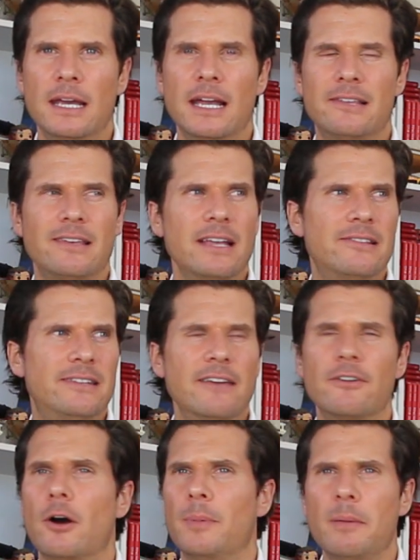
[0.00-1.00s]
It's
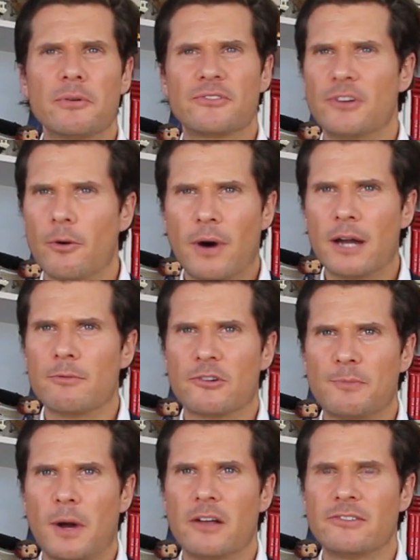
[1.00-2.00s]
difficult. People are so
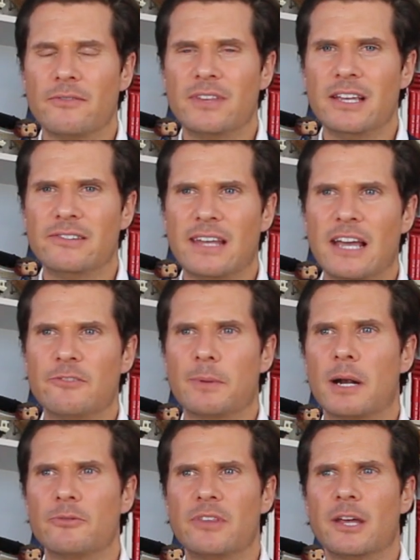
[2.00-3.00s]
unresponsive these days,
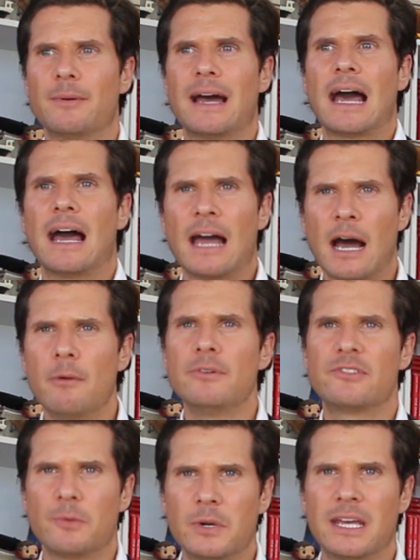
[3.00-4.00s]
but I was thinking about how would
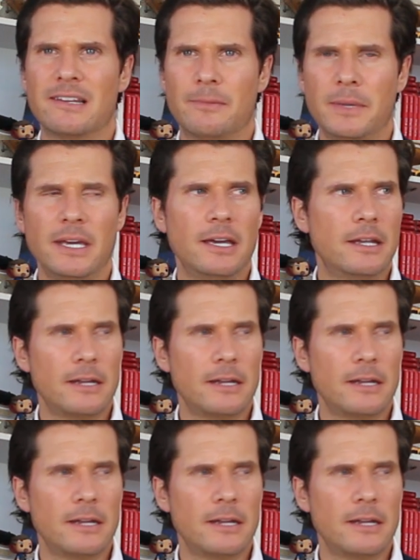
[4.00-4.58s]
someone get to me?